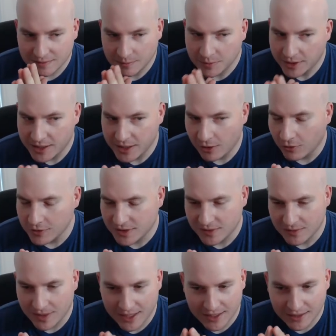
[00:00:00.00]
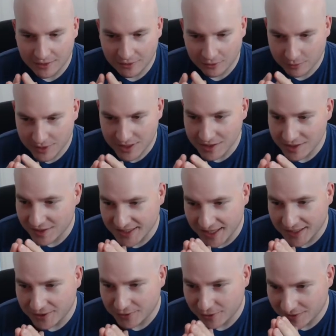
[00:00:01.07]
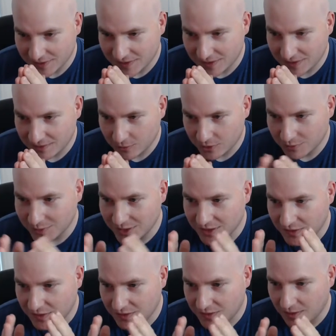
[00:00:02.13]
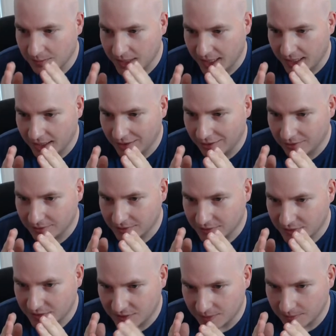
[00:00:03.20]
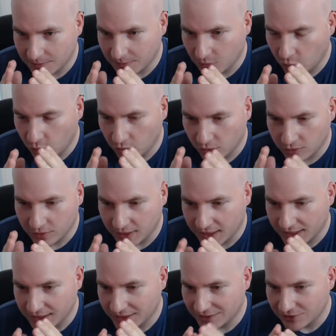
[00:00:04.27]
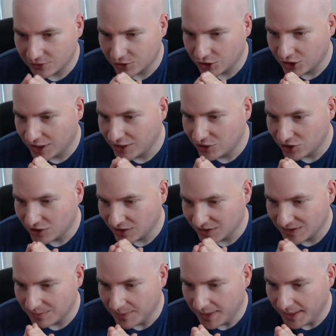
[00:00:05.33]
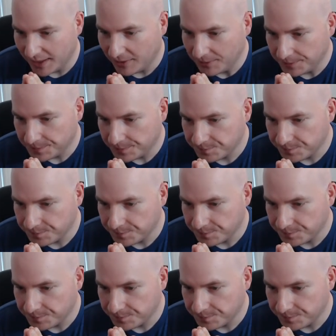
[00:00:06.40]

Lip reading: but he also had a reading Steiner incident, which means somehow some world lines are changing somehow.